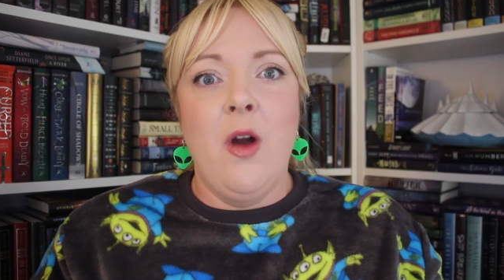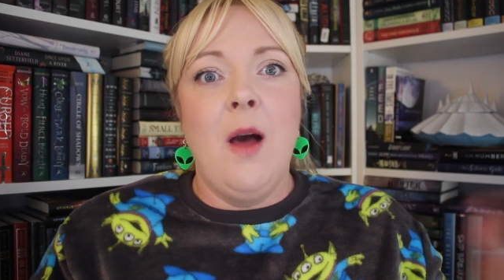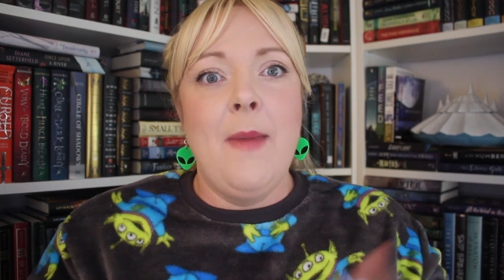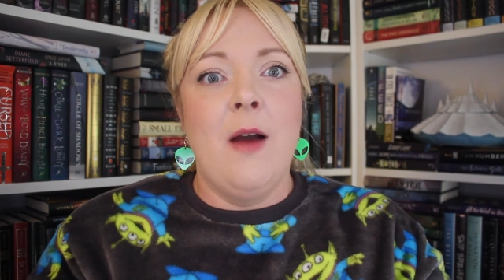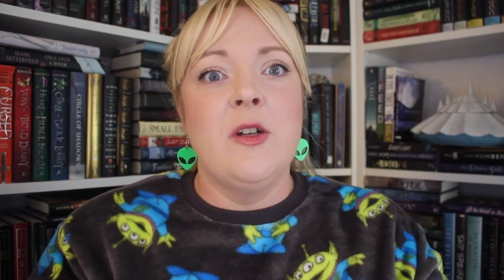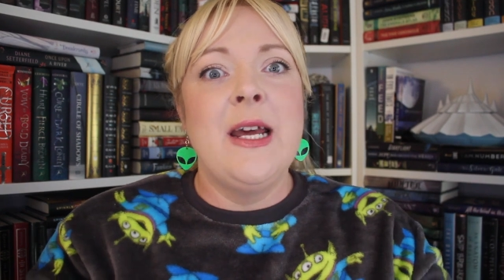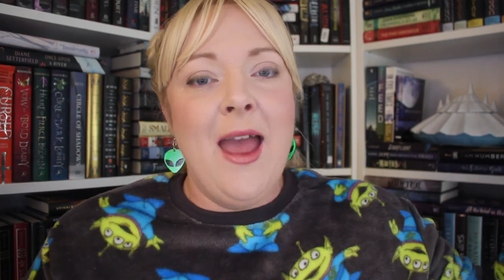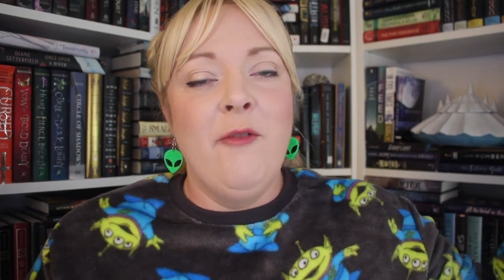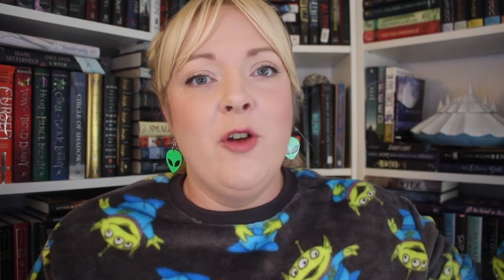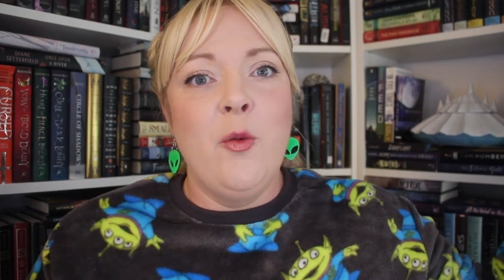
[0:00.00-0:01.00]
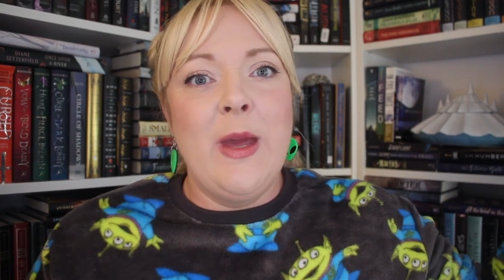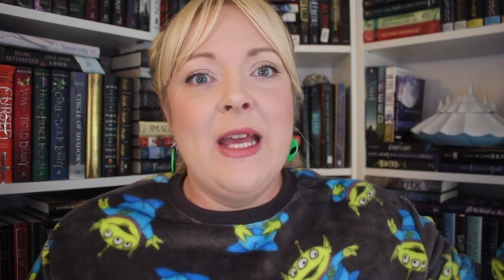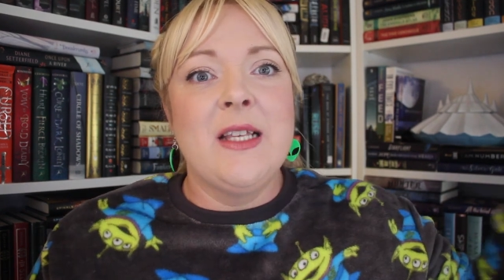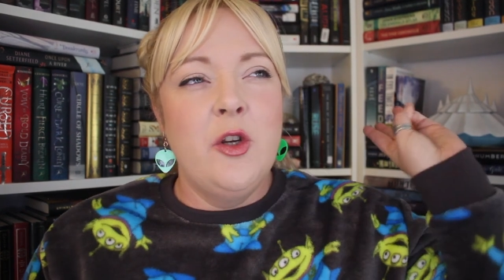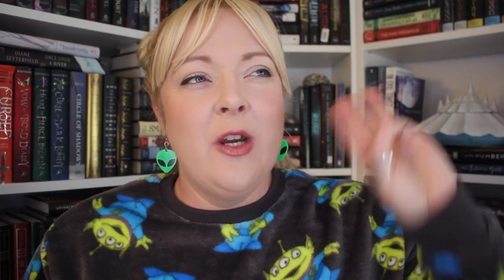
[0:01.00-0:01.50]
come out every
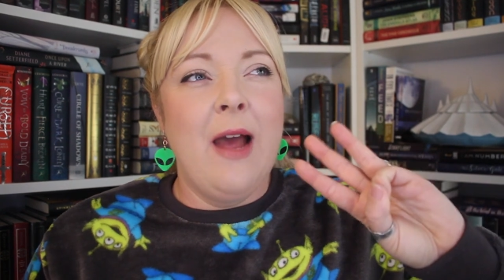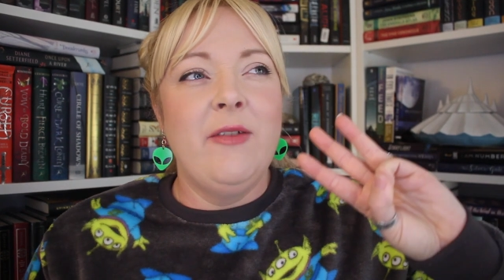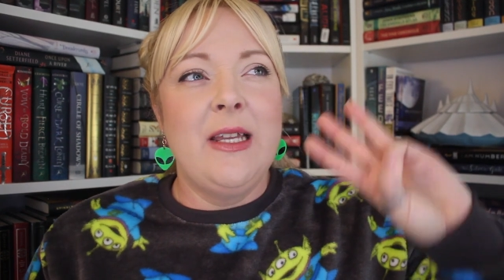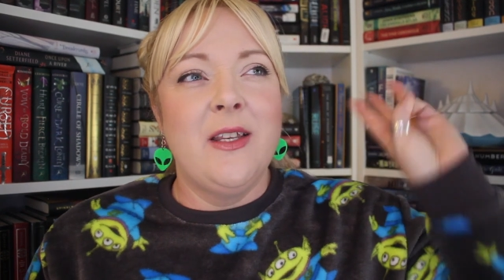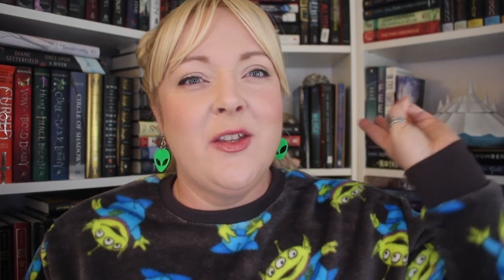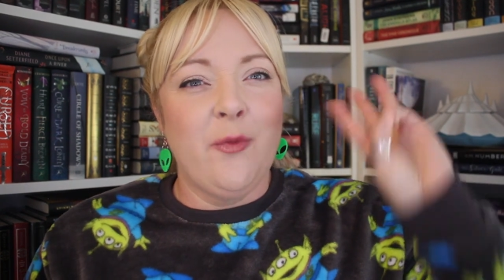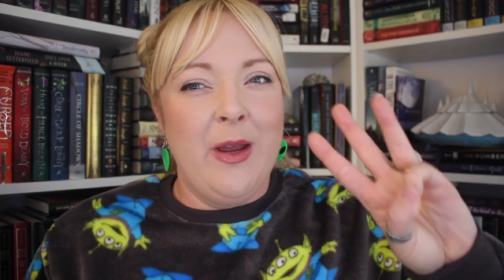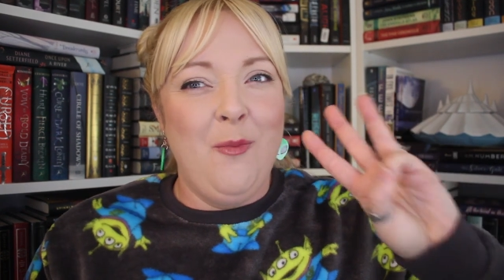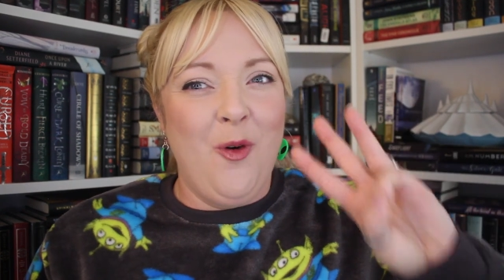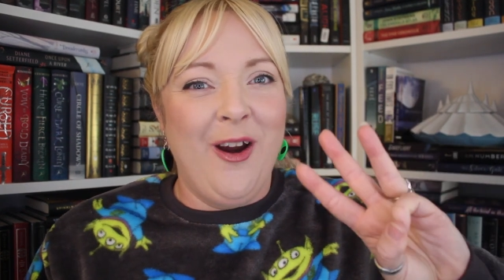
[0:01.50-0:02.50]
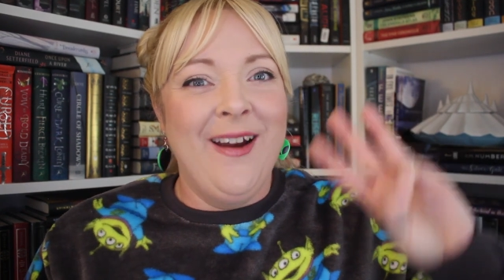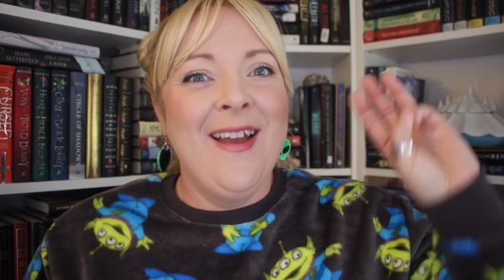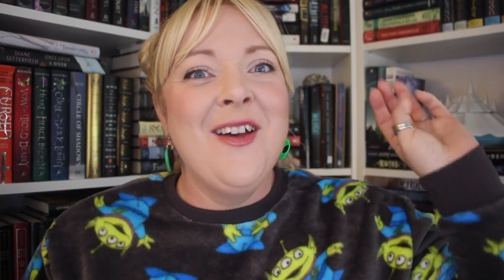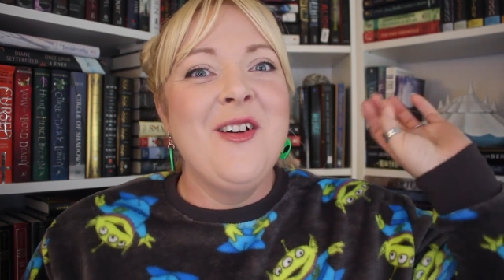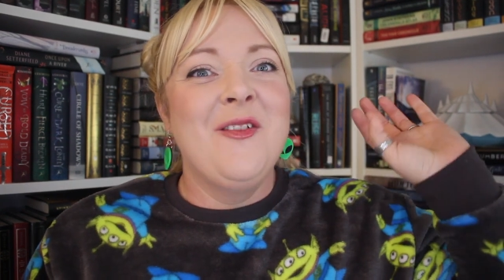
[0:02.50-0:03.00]
week. You should have at least three more
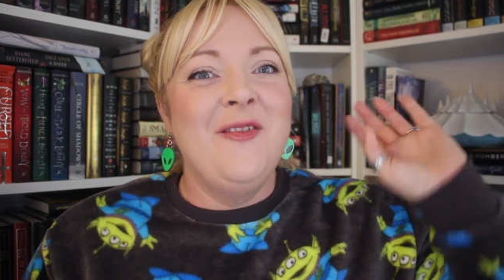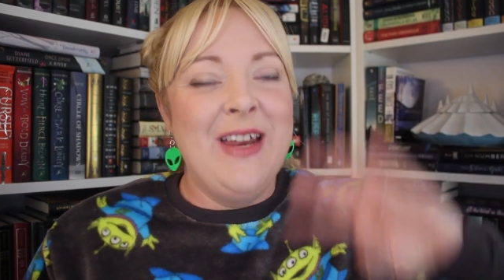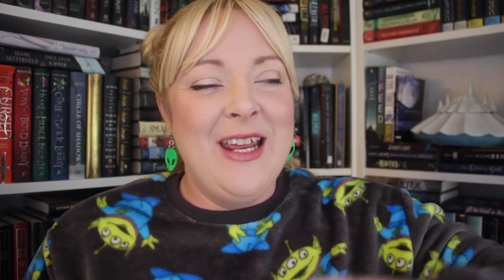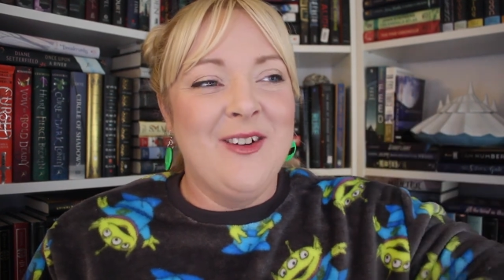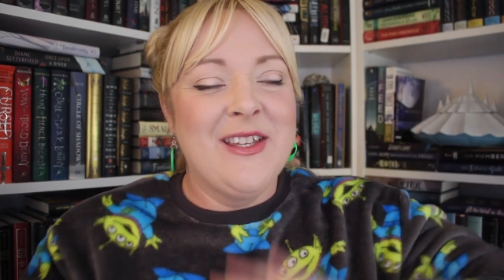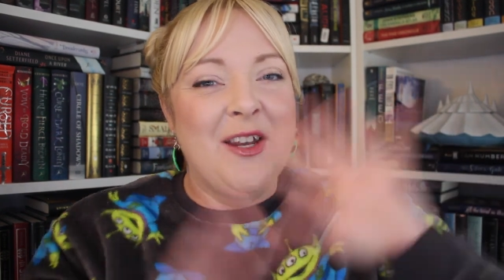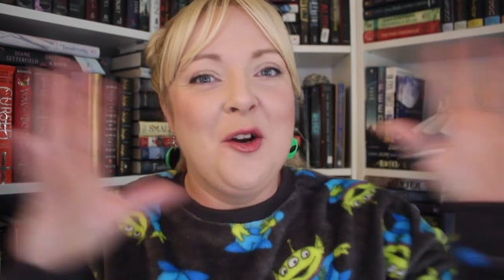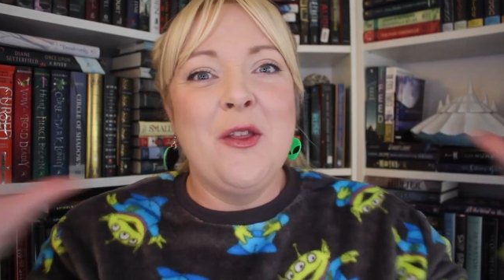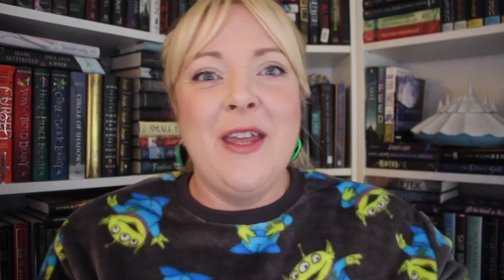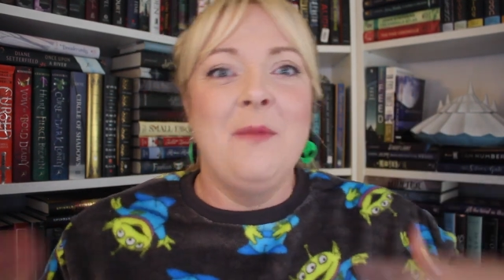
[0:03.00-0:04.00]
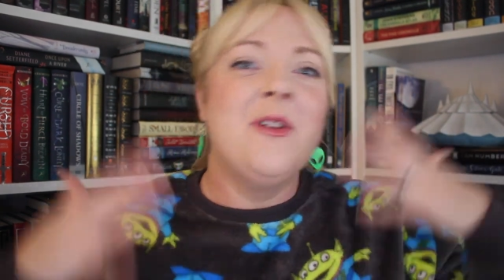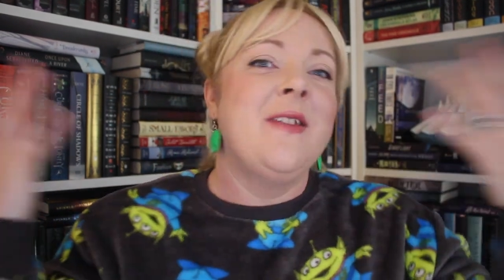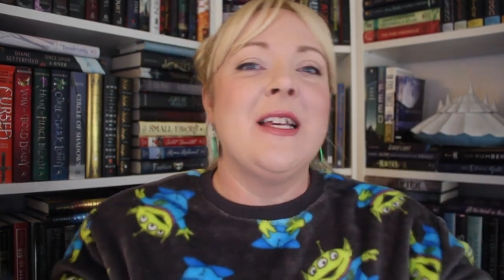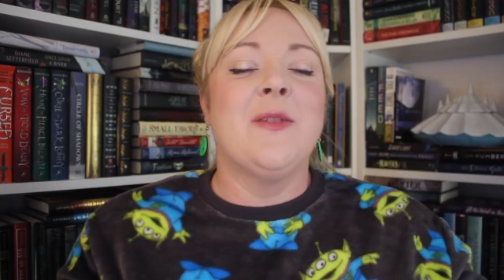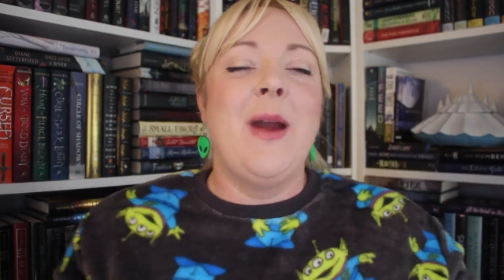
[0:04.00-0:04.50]
videos that are themed
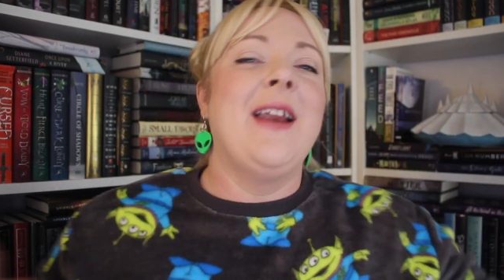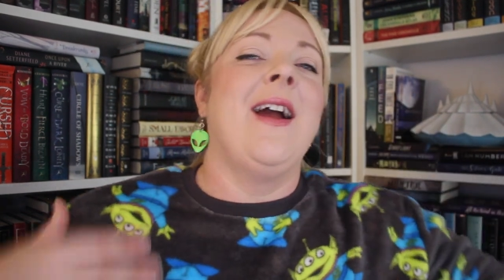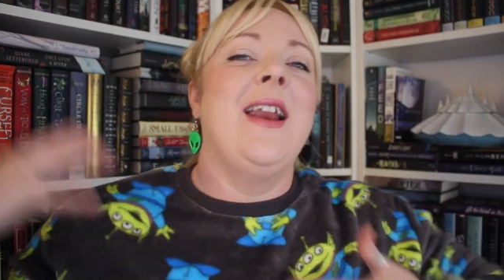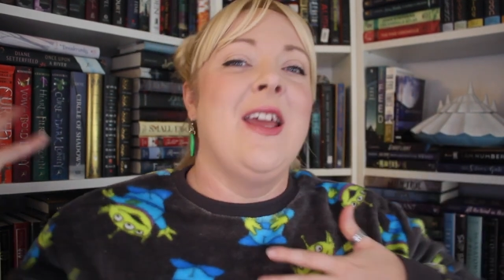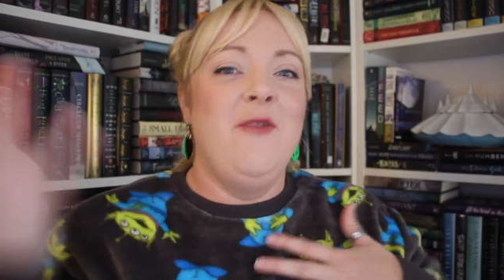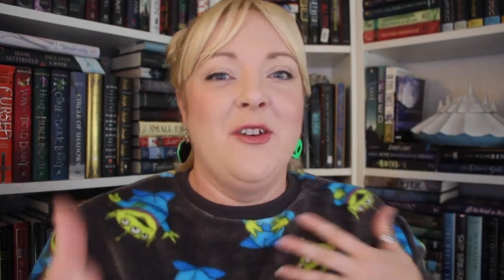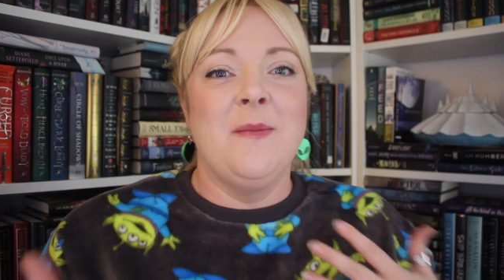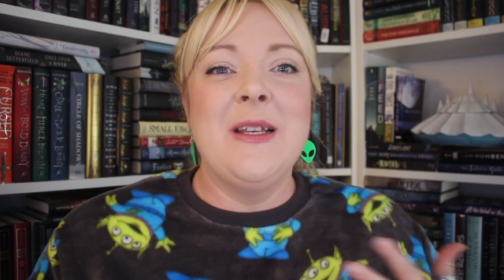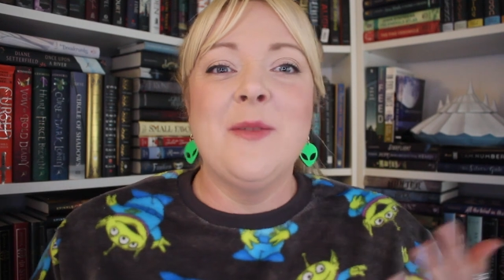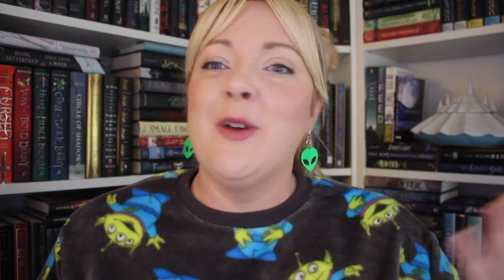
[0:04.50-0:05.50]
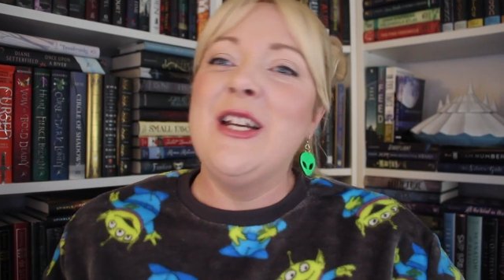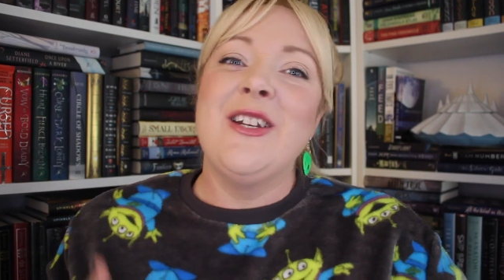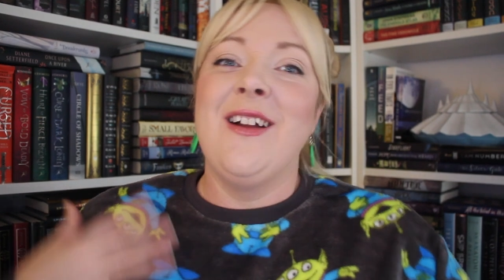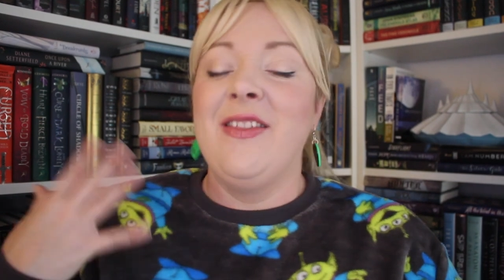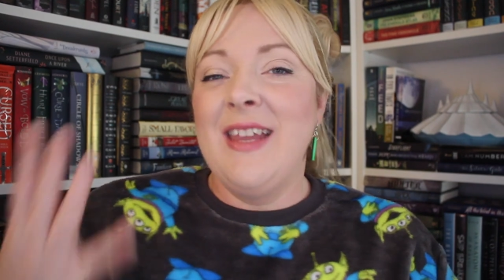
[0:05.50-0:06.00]
this way to kind of give you some
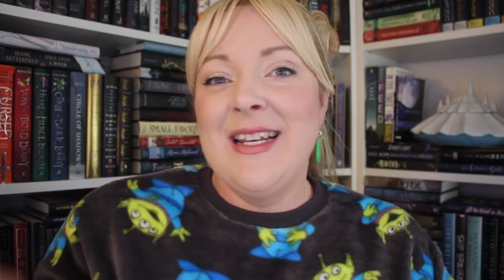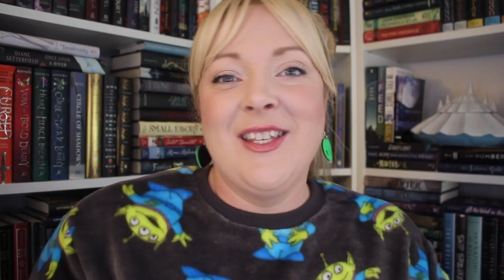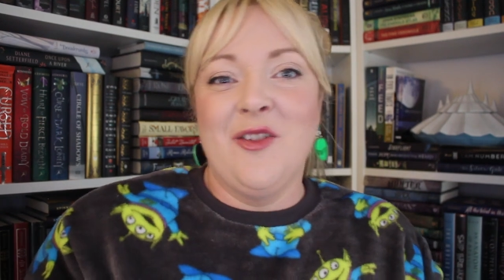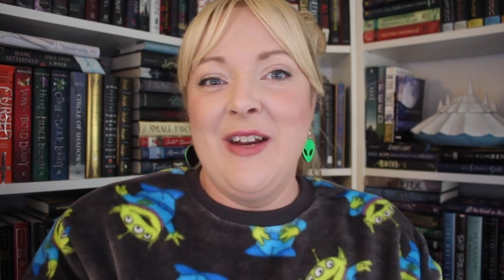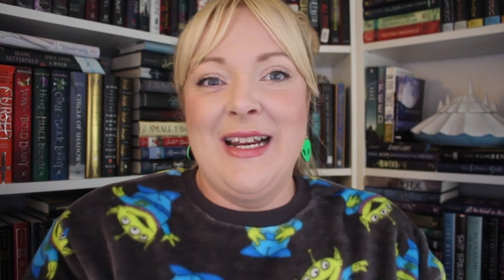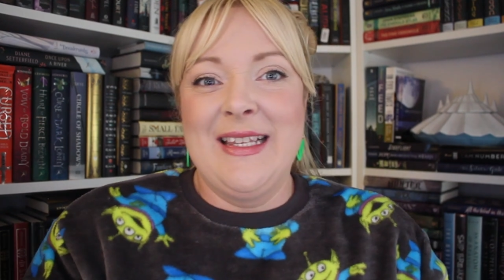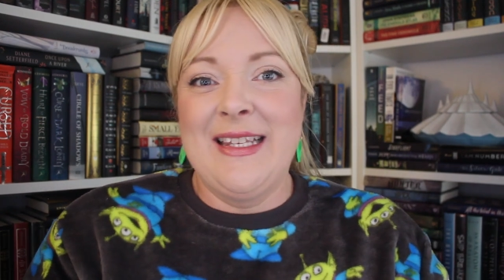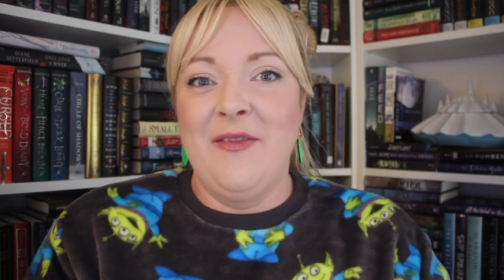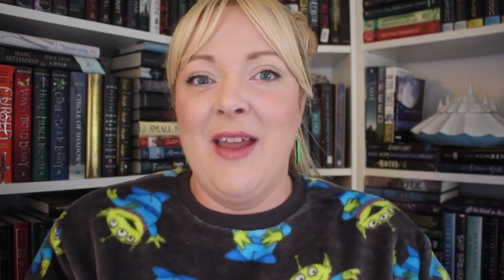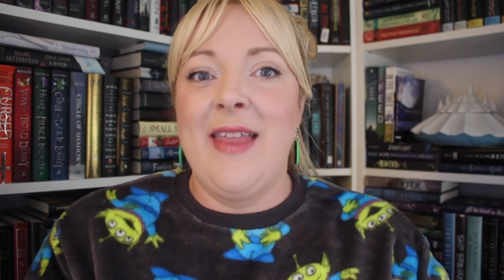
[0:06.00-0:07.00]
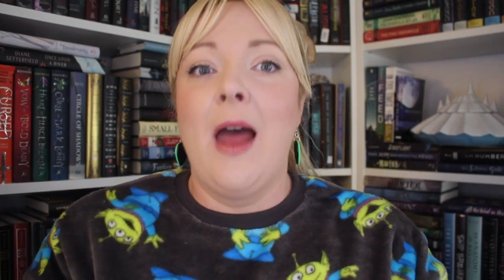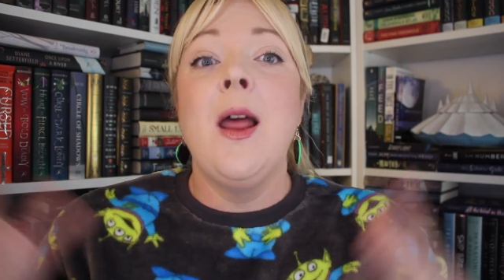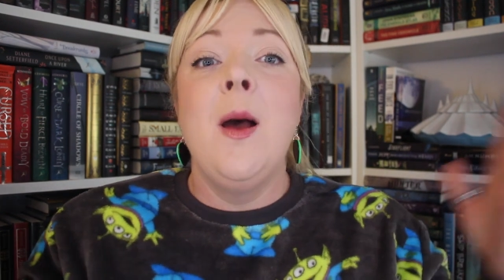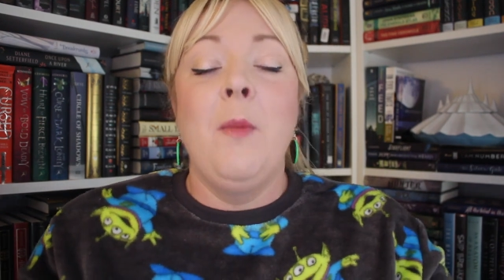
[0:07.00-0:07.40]
inspiration on things to read and stuff like that.